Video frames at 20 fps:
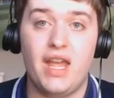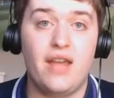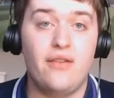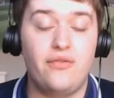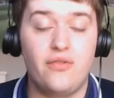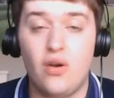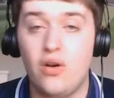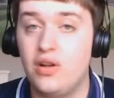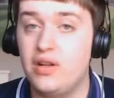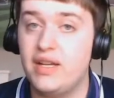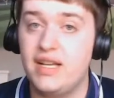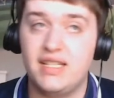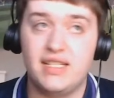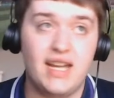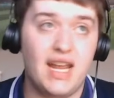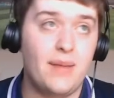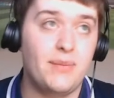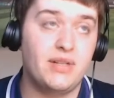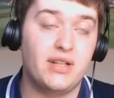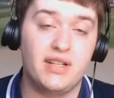If all
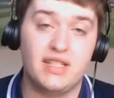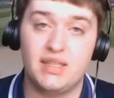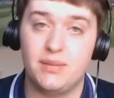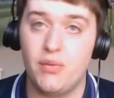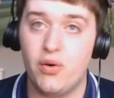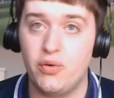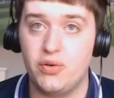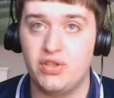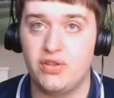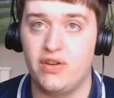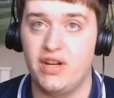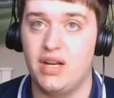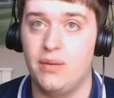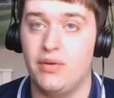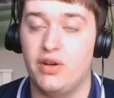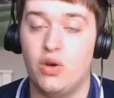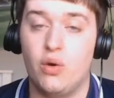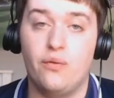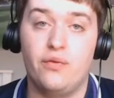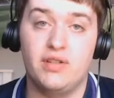these names are a smokescreen
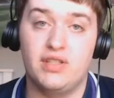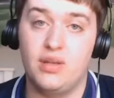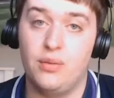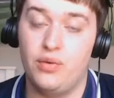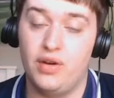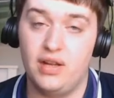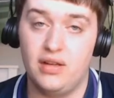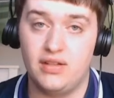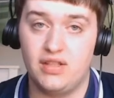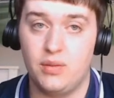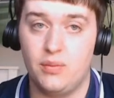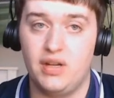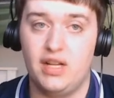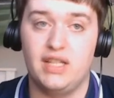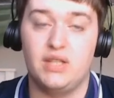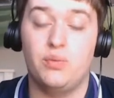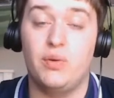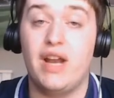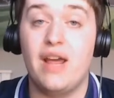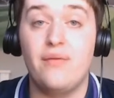and we're going for somewhere else,
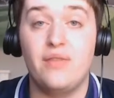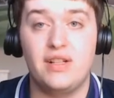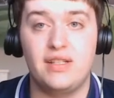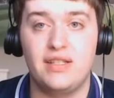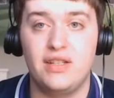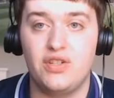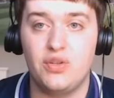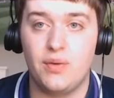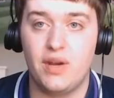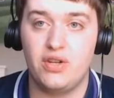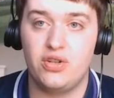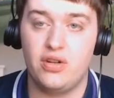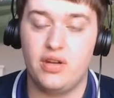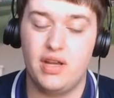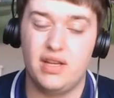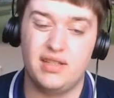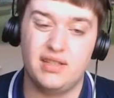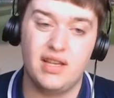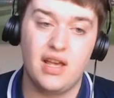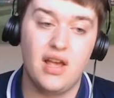someone else, whatever the
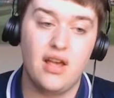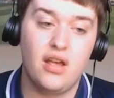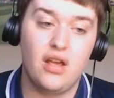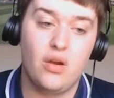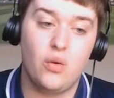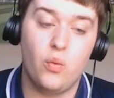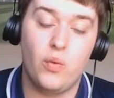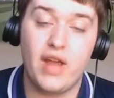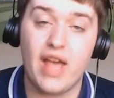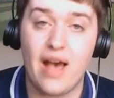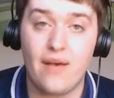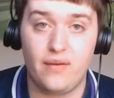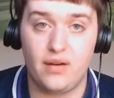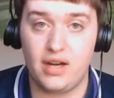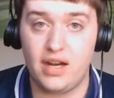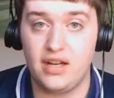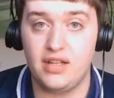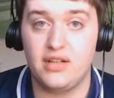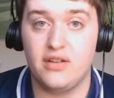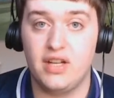situation is, we have
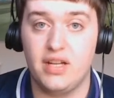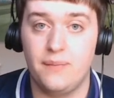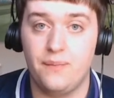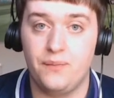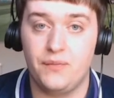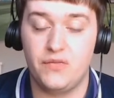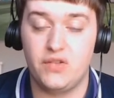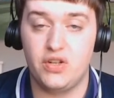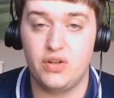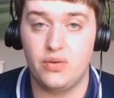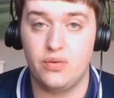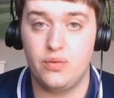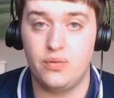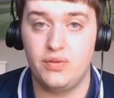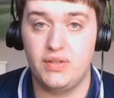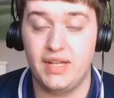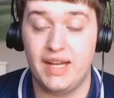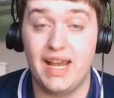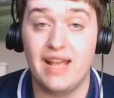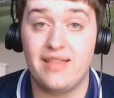a lot of time
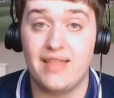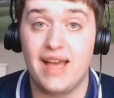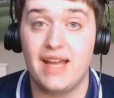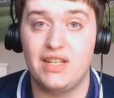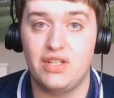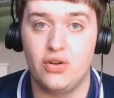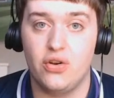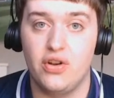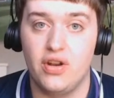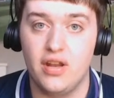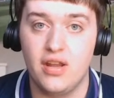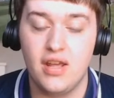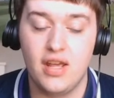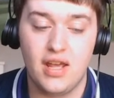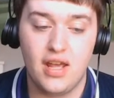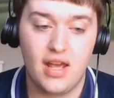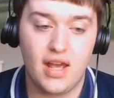to to get that done.